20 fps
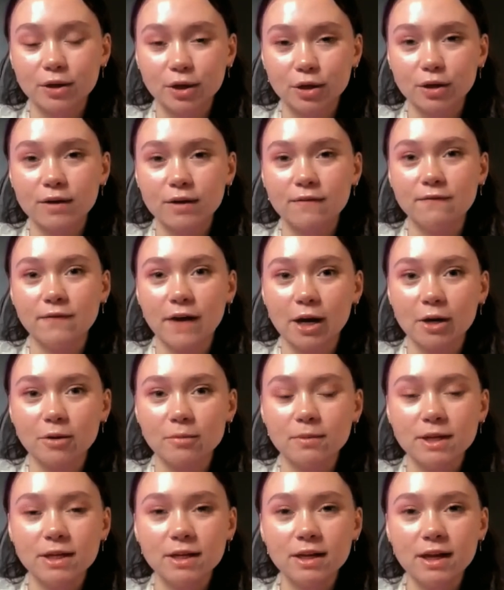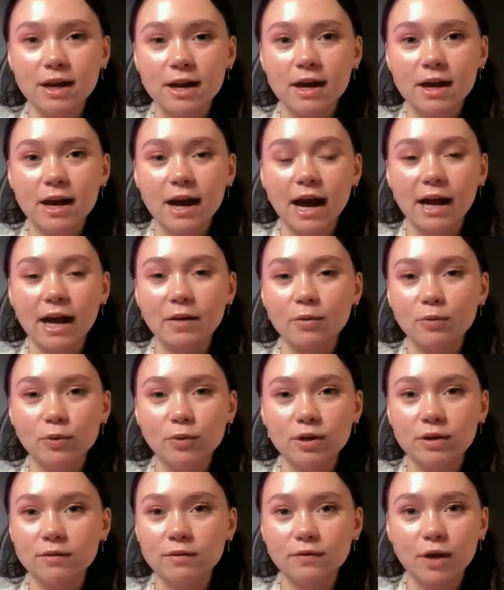current environment, I
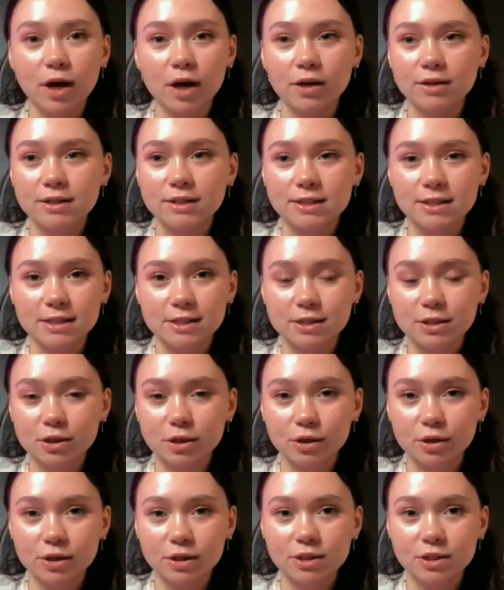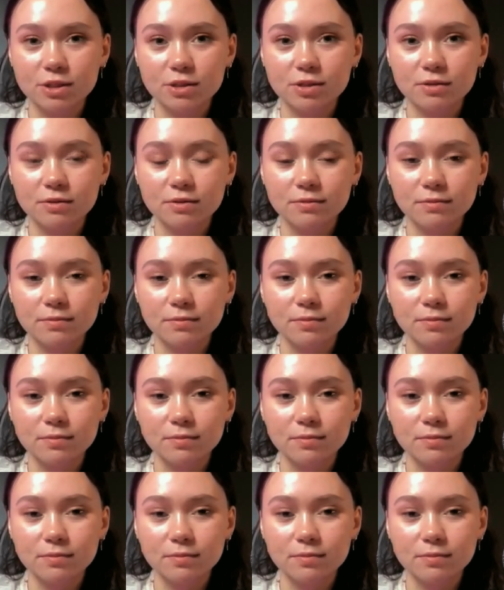would have gotten discouraged.